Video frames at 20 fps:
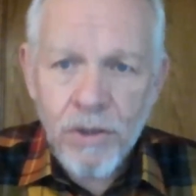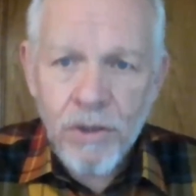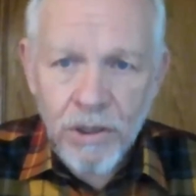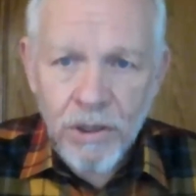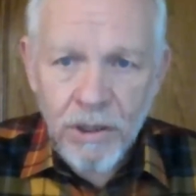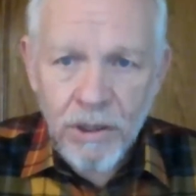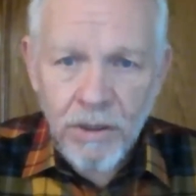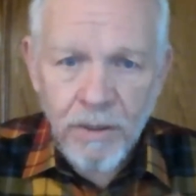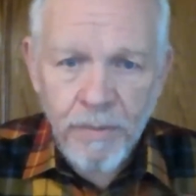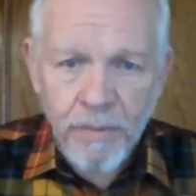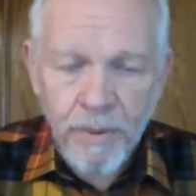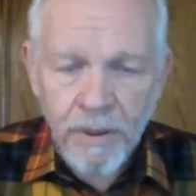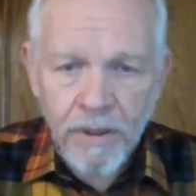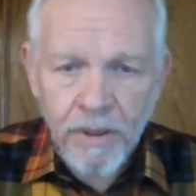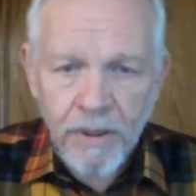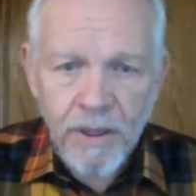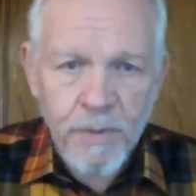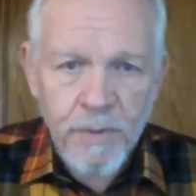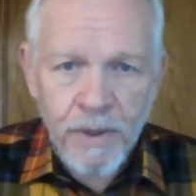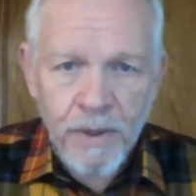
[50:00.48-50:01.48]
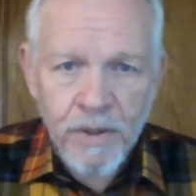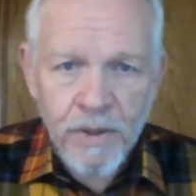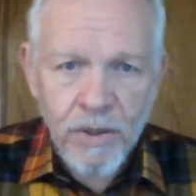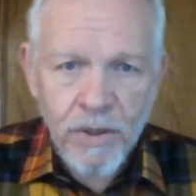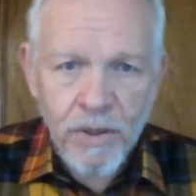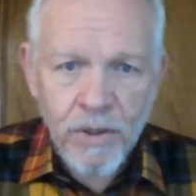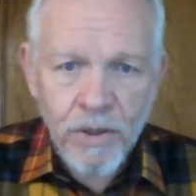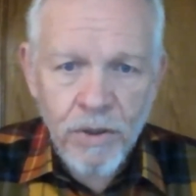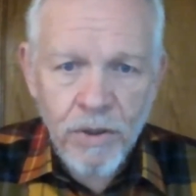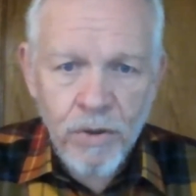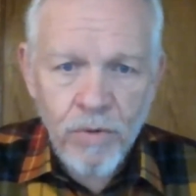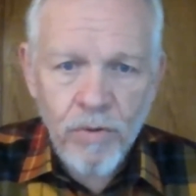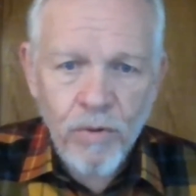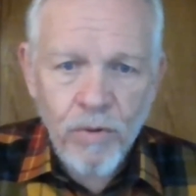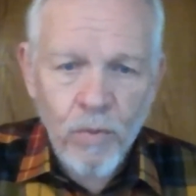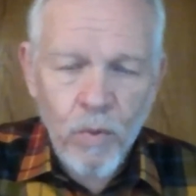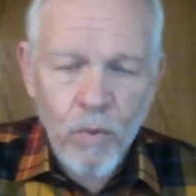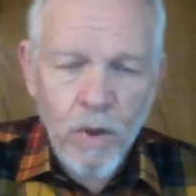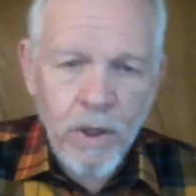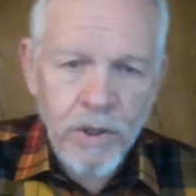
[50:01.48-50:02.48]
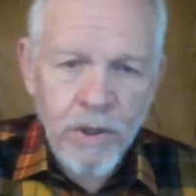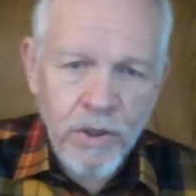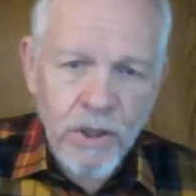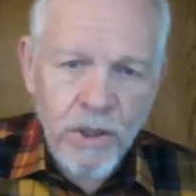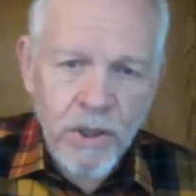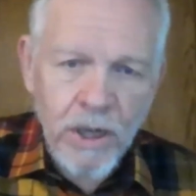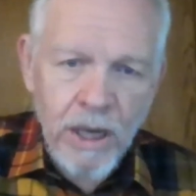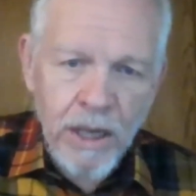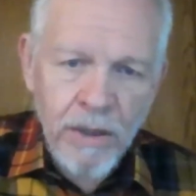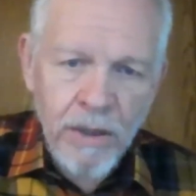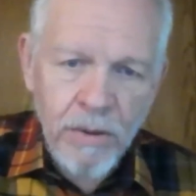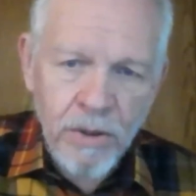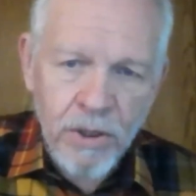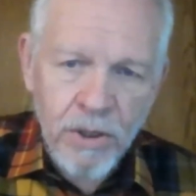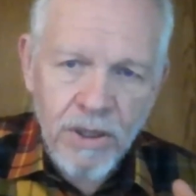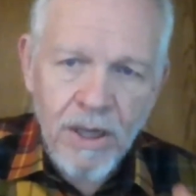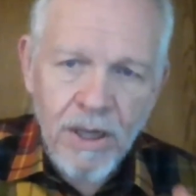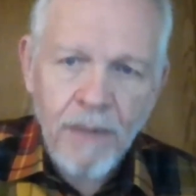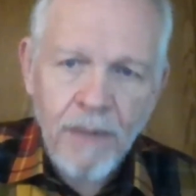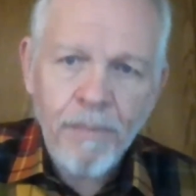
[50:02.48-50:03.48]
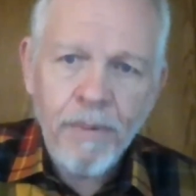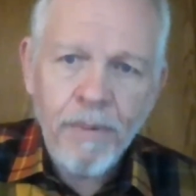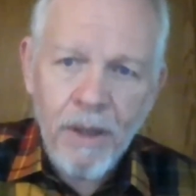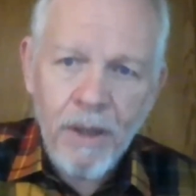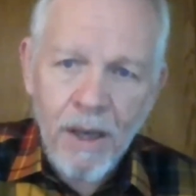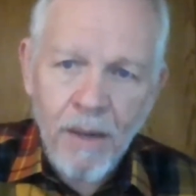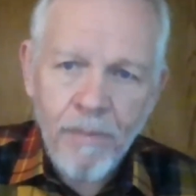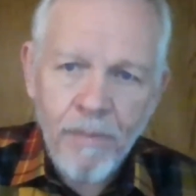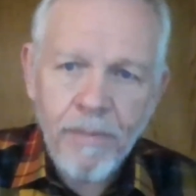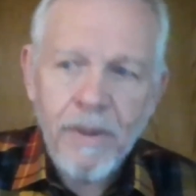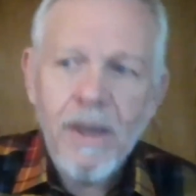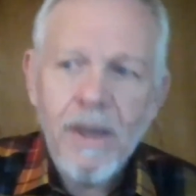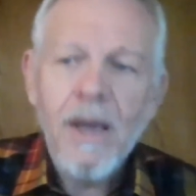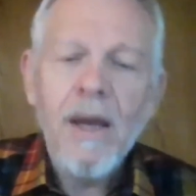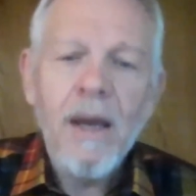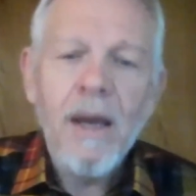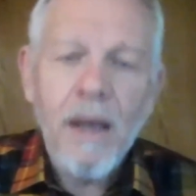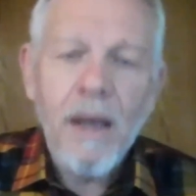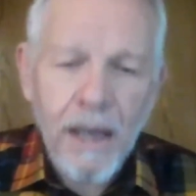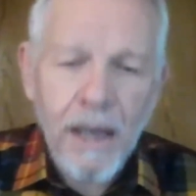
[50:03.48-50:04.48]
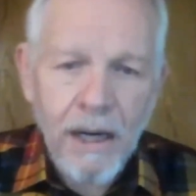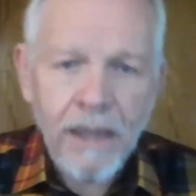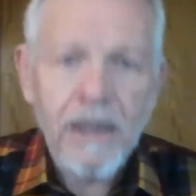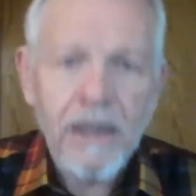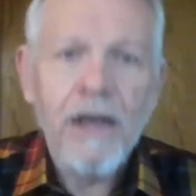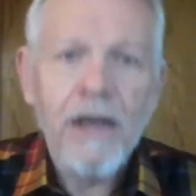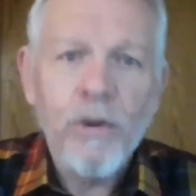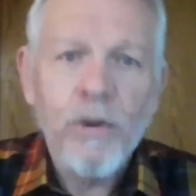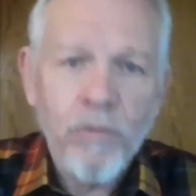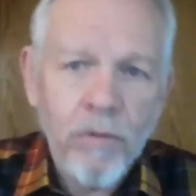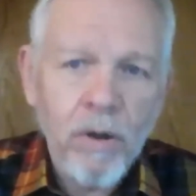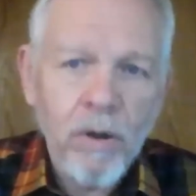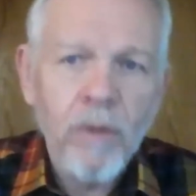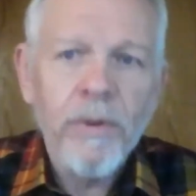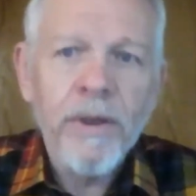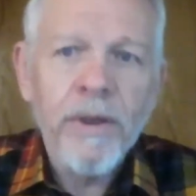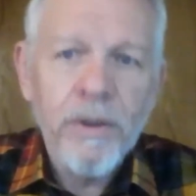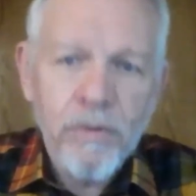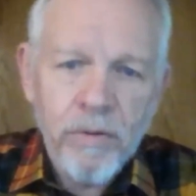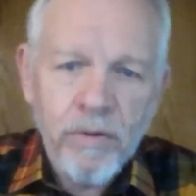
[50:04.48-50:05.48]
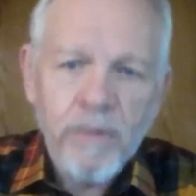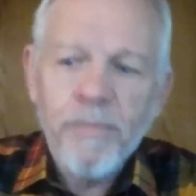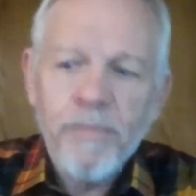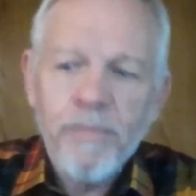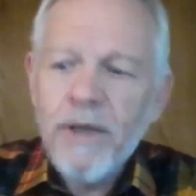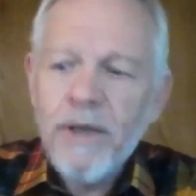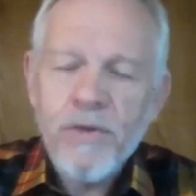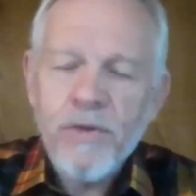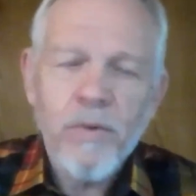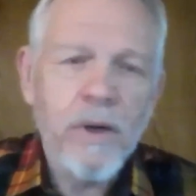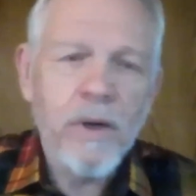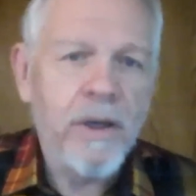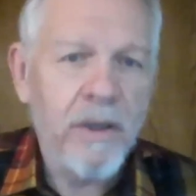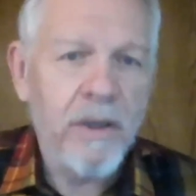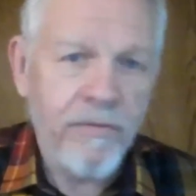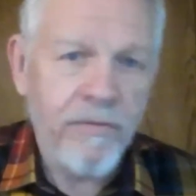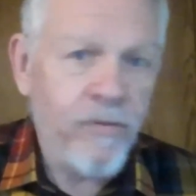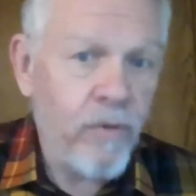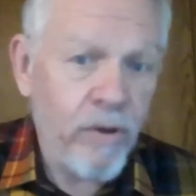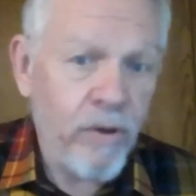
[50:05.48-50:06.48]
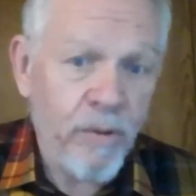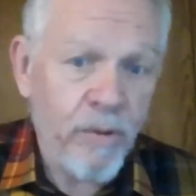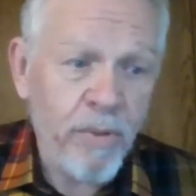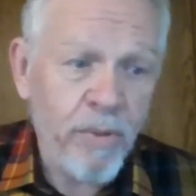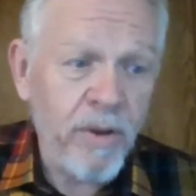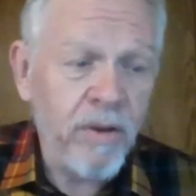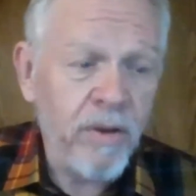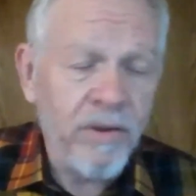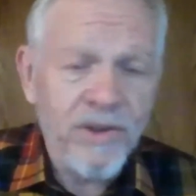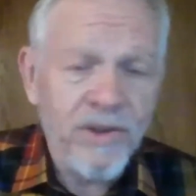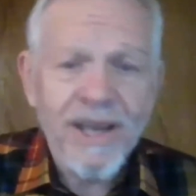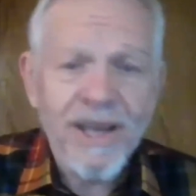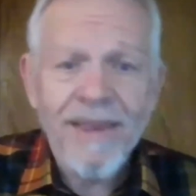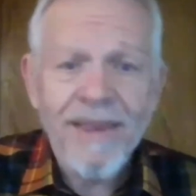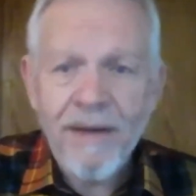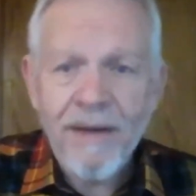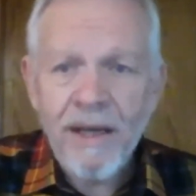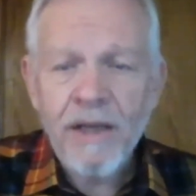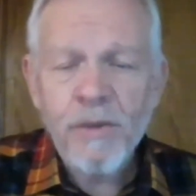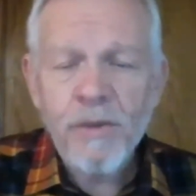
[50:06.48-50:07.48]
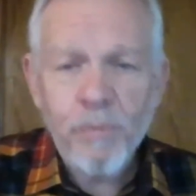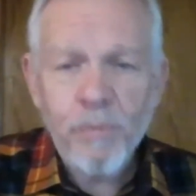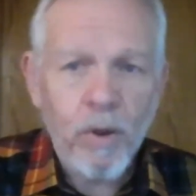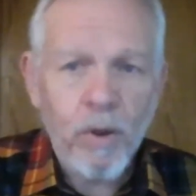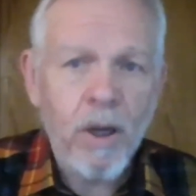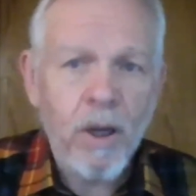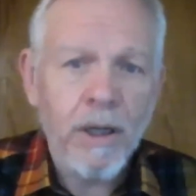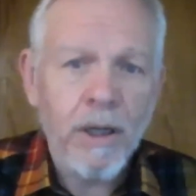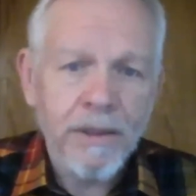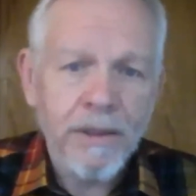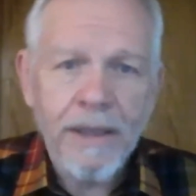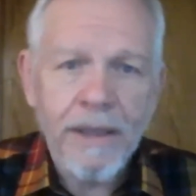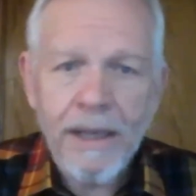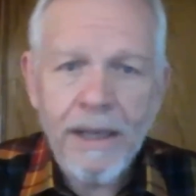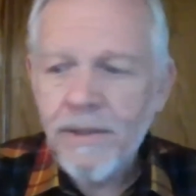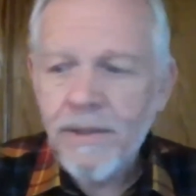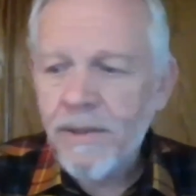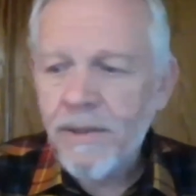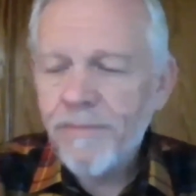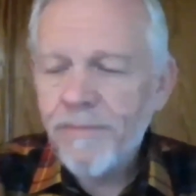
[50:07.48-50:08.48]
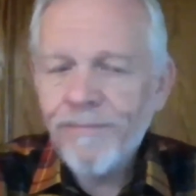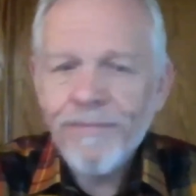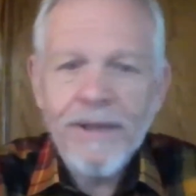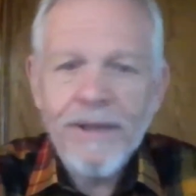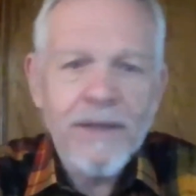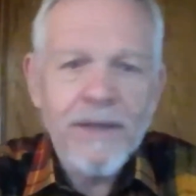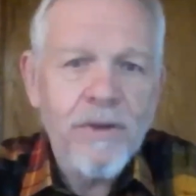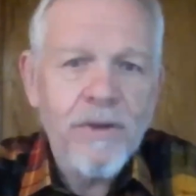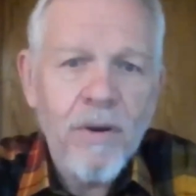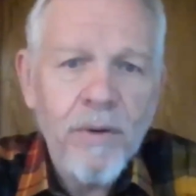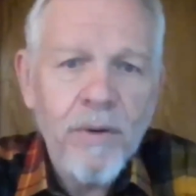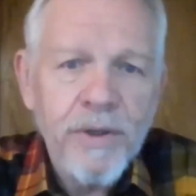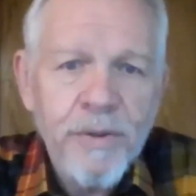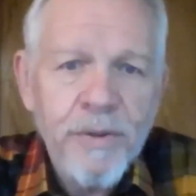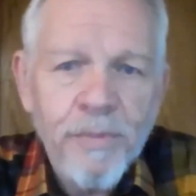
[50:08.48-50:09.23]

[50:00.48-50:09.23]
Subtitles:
cherry pick these pieces and do the ones and step it up. And I got to grow into a place where I can afford to build, say, the next product. And that's always.